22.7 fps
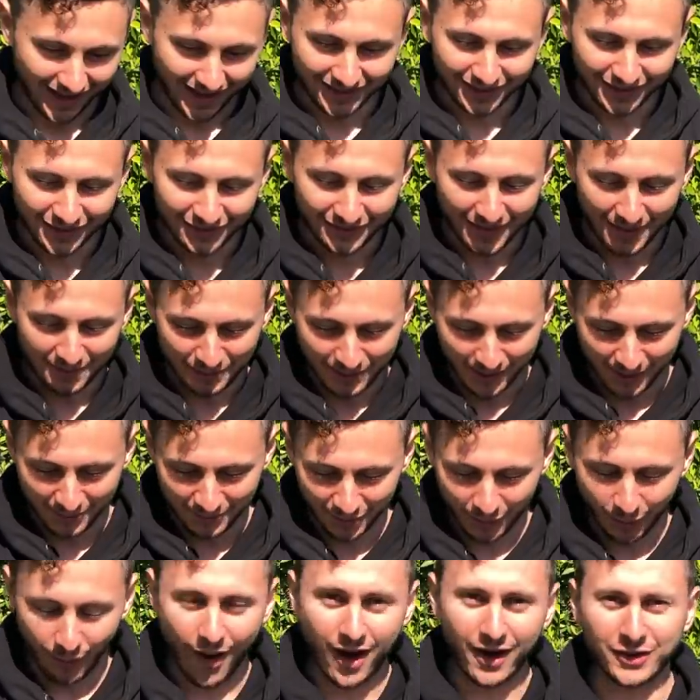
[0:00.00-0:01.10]
I love that.
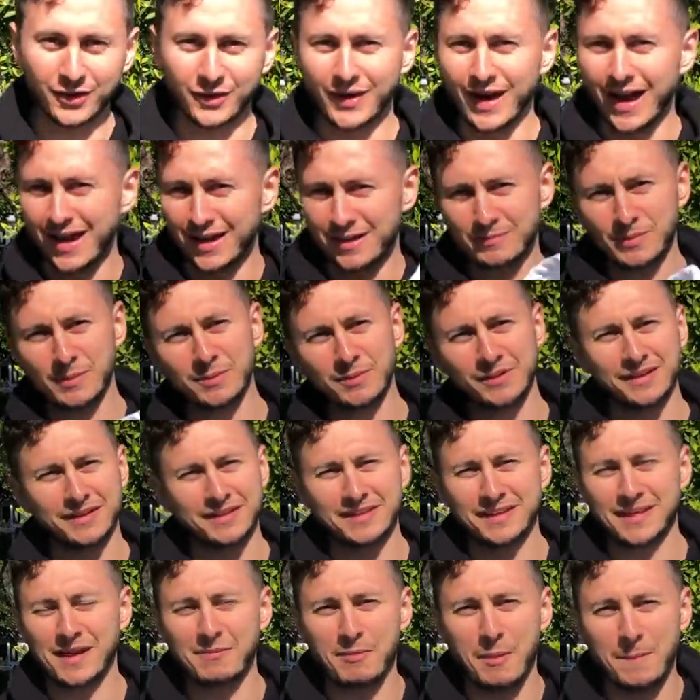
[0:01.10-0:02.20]
I'm gonna walk around and people are
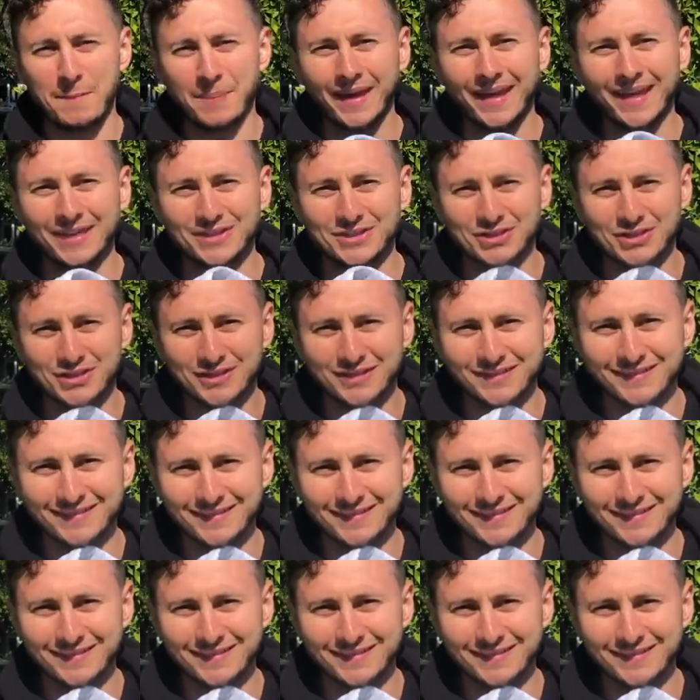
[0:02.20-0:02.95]
gonna think I'm a bitch.